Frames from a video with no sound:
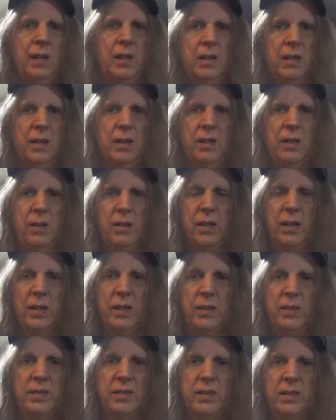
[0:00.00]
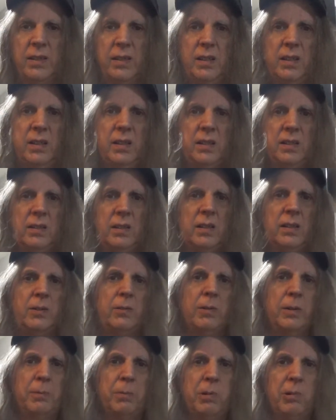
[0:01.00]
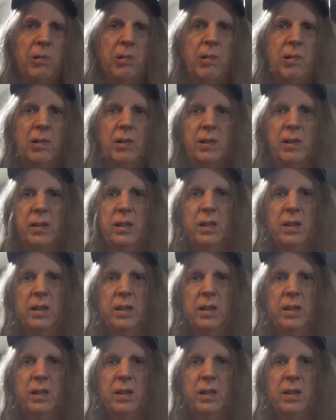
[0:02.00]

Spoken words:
Okay, this is another report.